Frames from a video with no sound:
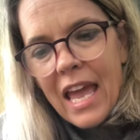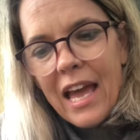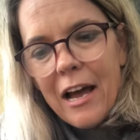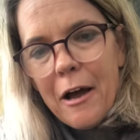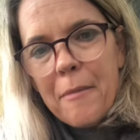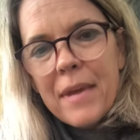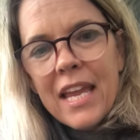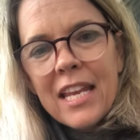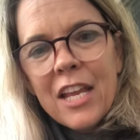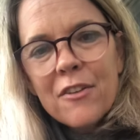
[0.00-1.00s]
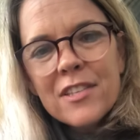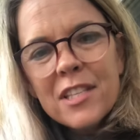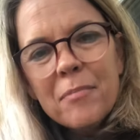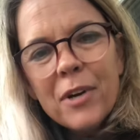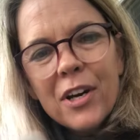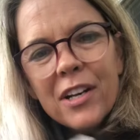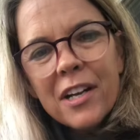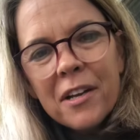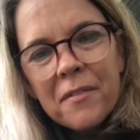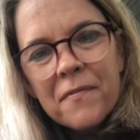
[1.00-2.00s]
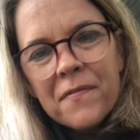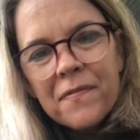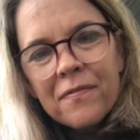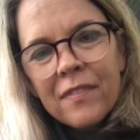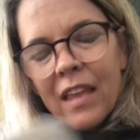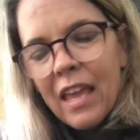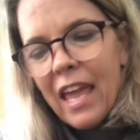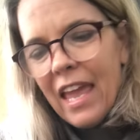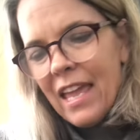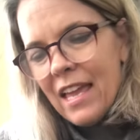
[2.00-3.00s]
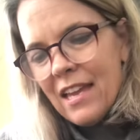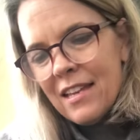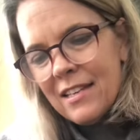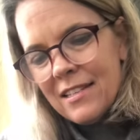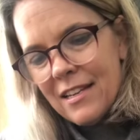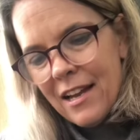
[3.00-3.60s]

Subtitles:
And here's the book. And